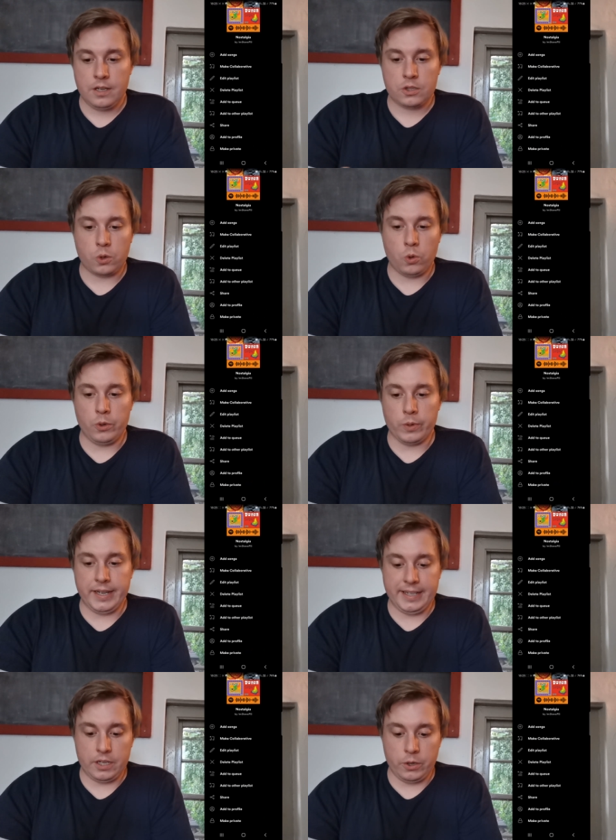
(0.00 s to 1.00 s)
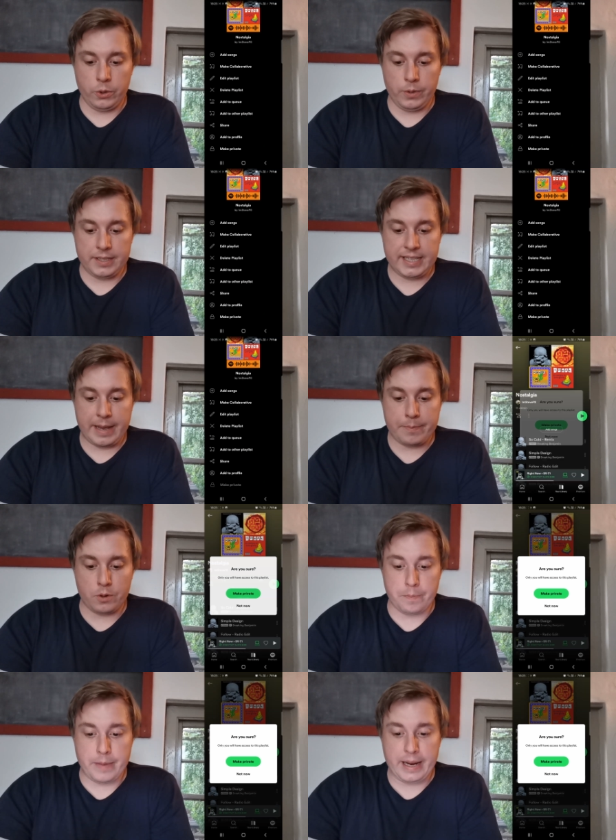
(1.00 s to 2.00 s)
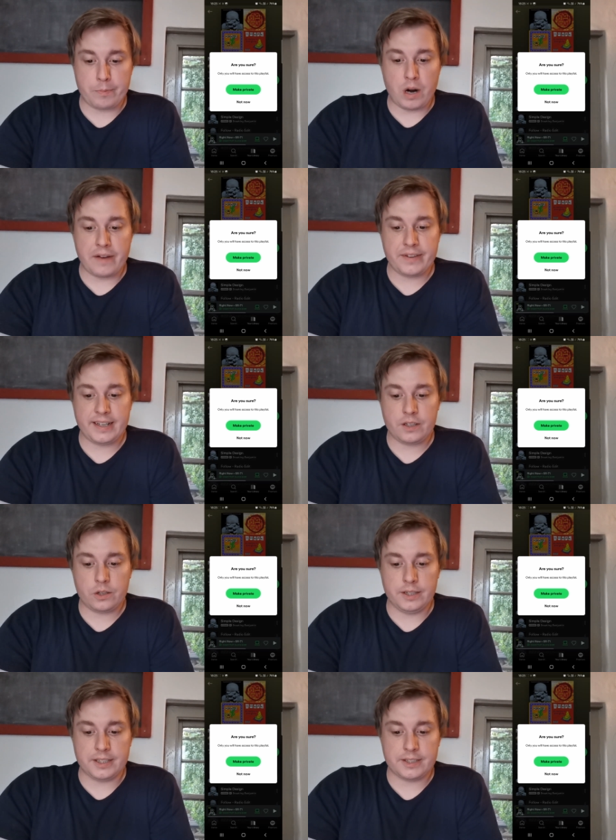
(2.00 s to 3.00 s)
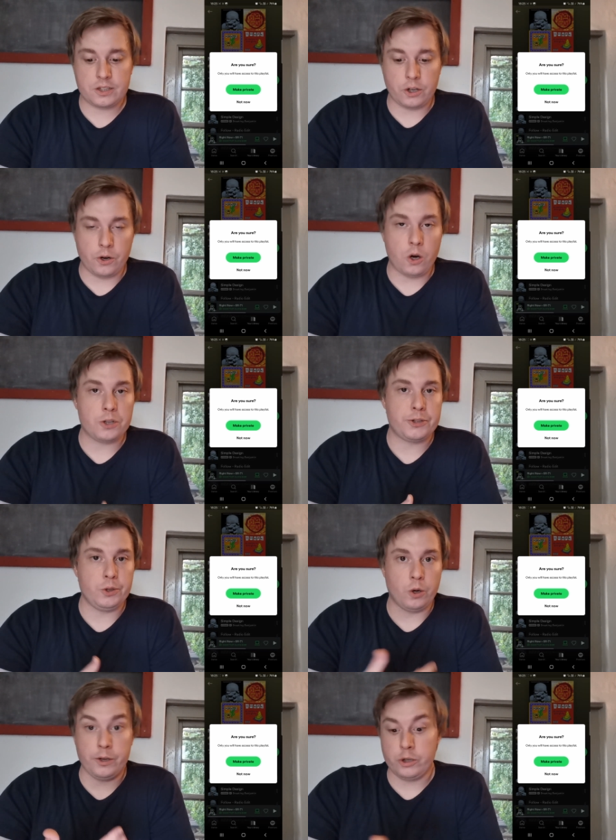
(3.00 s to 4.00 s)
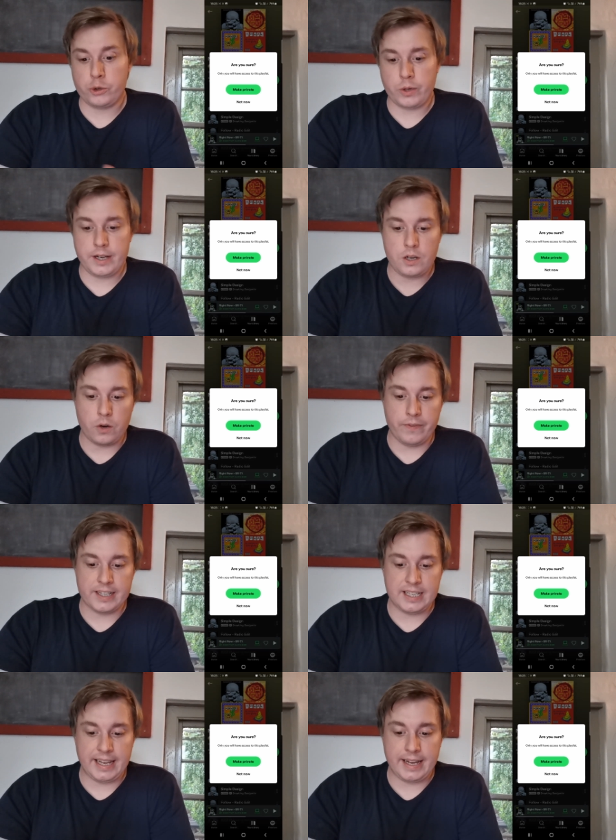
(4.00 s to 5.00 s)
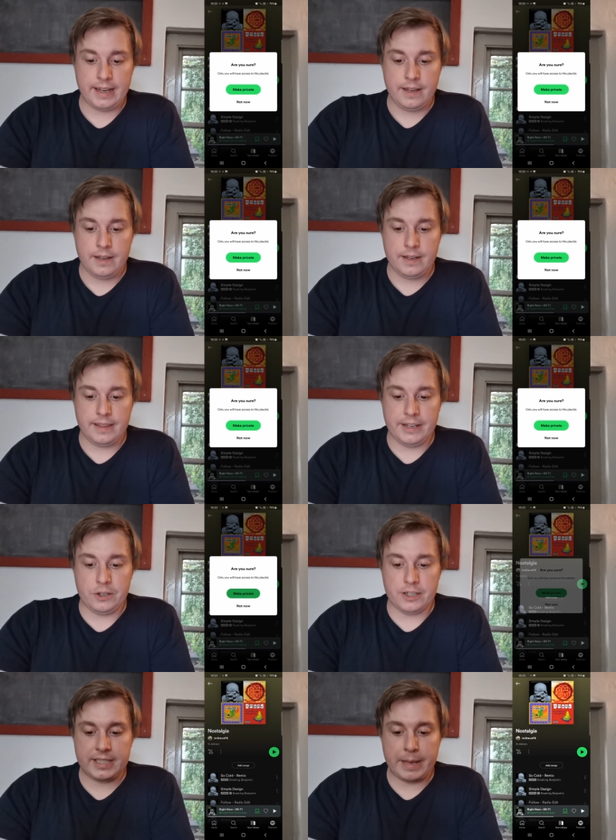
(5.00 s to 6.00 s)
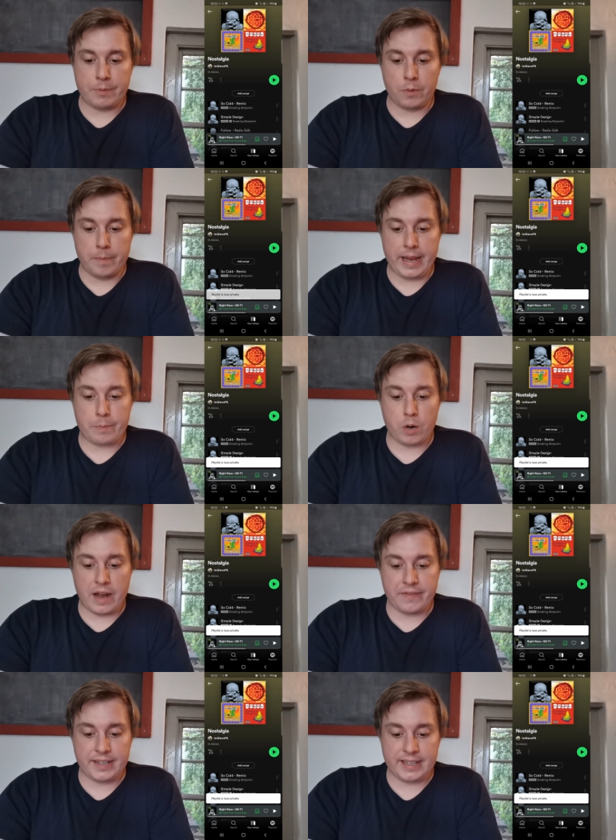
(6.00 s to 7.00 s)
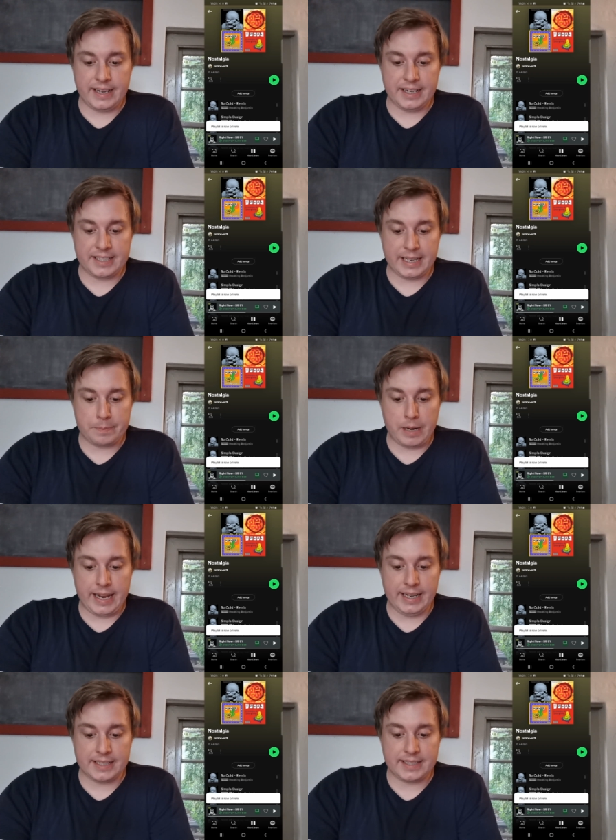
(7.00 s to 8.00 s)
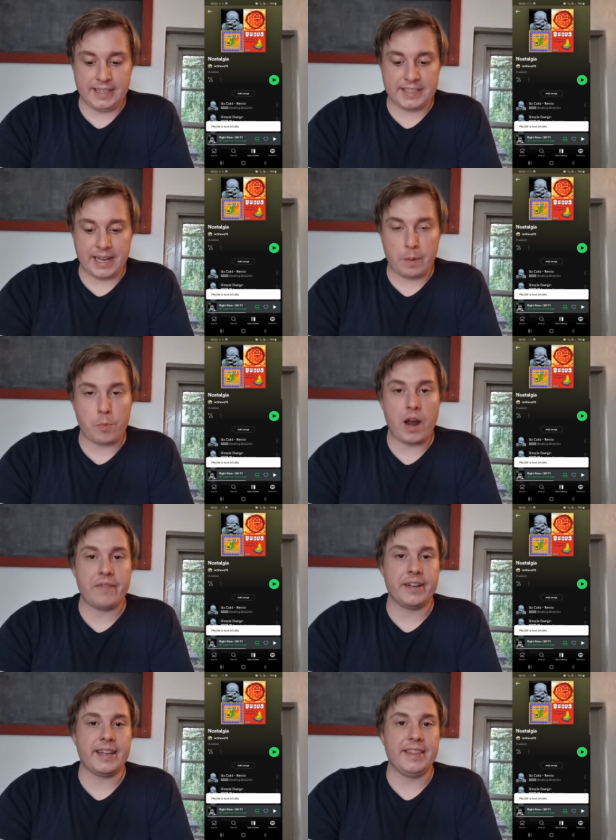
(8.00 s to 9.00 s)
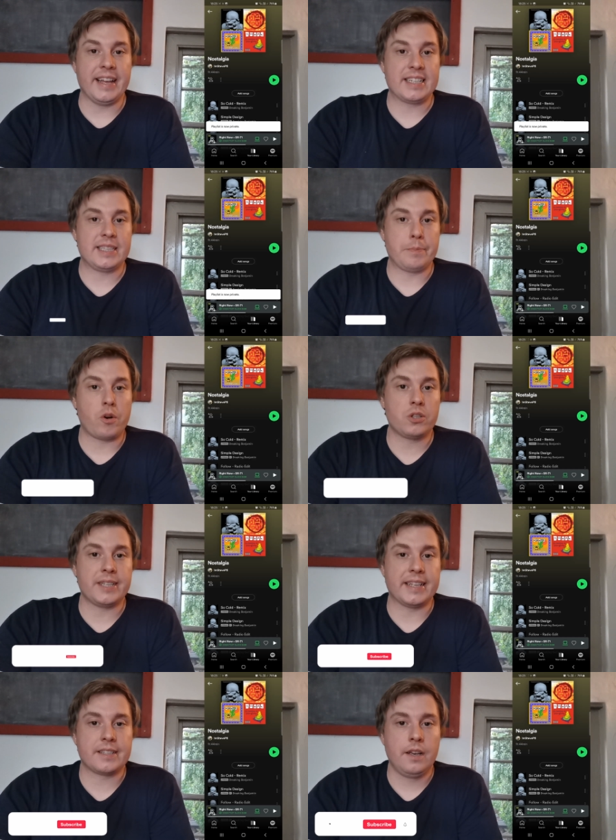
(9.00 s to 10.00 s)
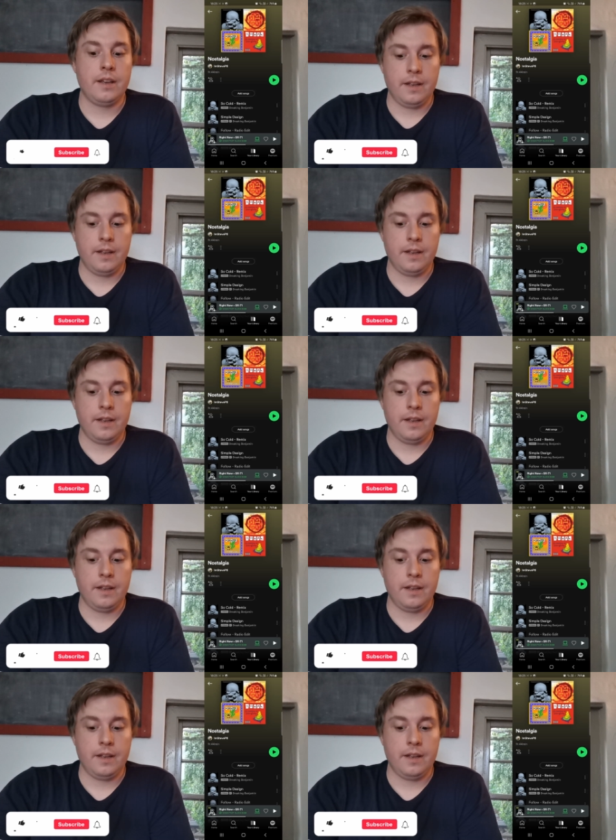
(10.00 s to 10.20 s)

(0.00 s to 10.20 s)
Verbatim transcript: So all you would need to do is tap on make private. It's going to ask you, are you sure? Obviously, then you just tap on make private and it says playlist is now private and that's the process.